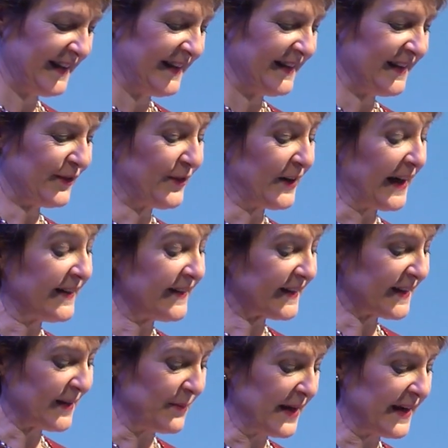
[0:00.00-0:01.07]
which has not
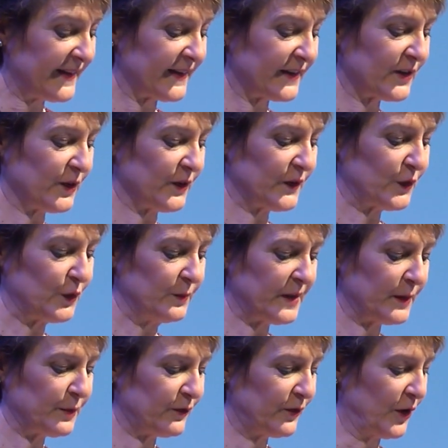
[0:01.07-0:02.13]
freed them of all their
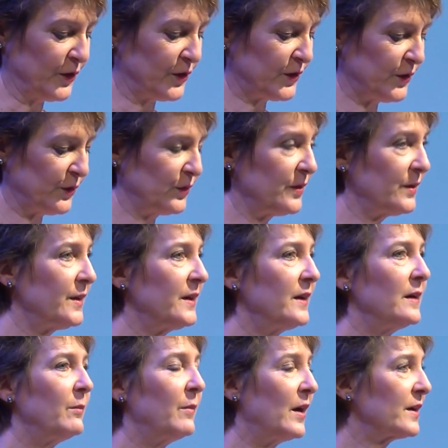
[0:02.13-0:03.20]
problems,
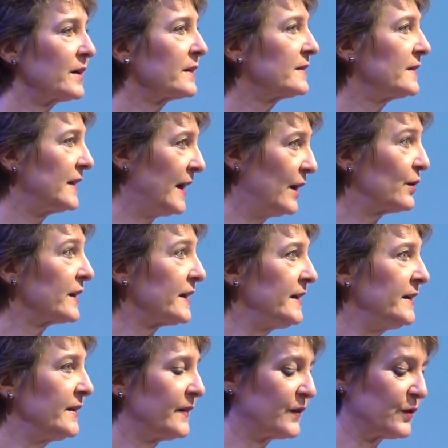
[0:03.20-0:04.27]
because
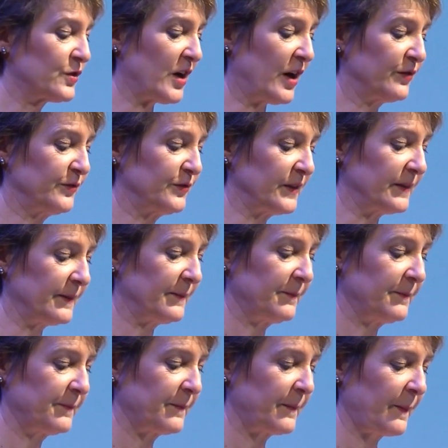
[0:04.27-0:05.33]
obviously
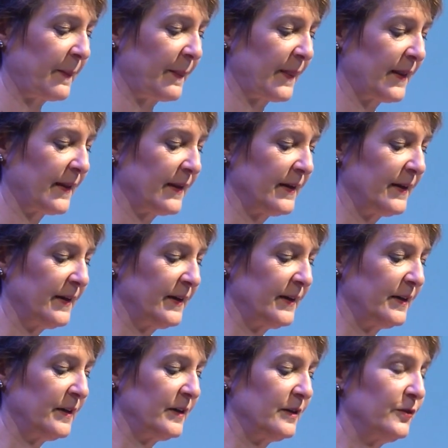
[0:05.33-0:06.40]
consumers make use of
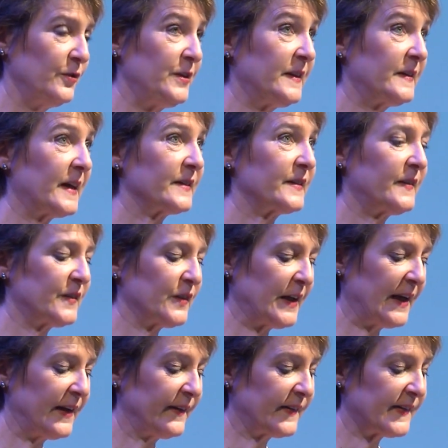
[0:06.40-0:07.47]
media differently than they
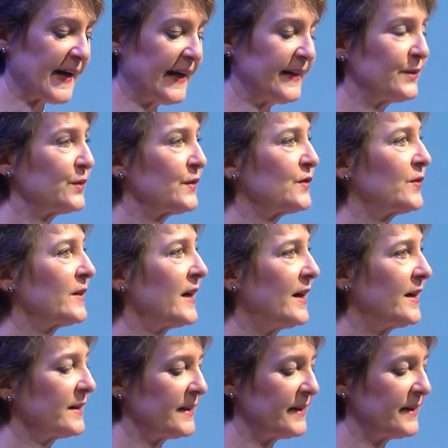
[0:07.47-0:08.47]
did before, and this raises